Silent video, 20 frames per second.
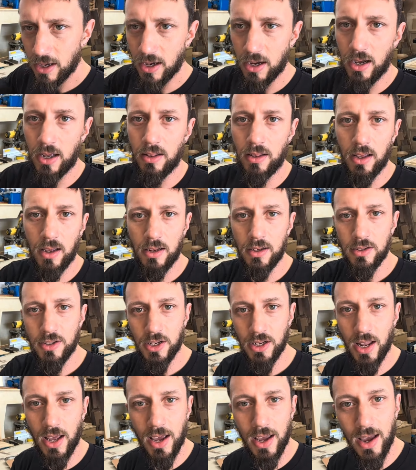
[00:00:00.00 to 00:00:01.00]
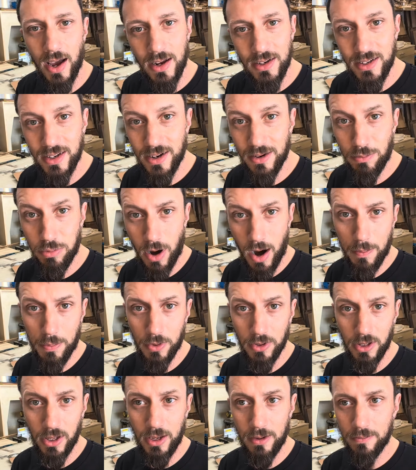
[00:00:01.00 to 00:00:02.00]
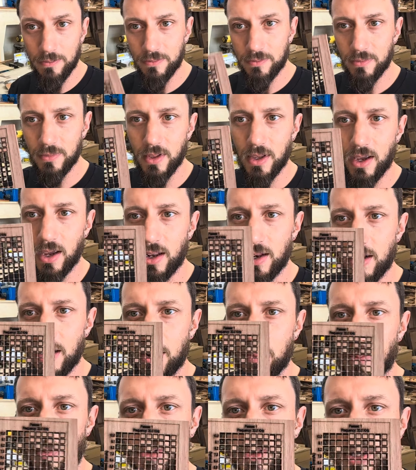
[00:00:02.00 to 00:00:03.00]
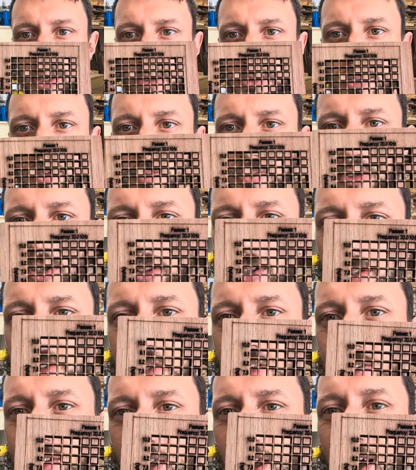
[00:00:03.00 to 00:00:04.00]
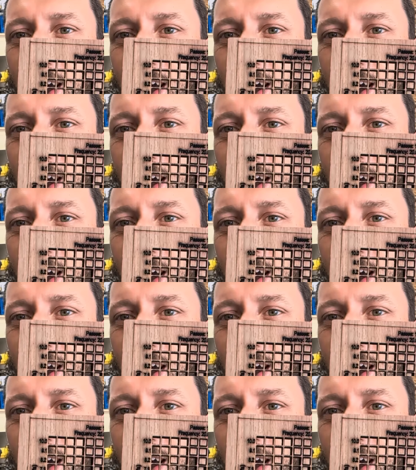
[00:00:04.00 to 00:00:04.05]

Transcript: And then today I did it properly, ended up with this. So this is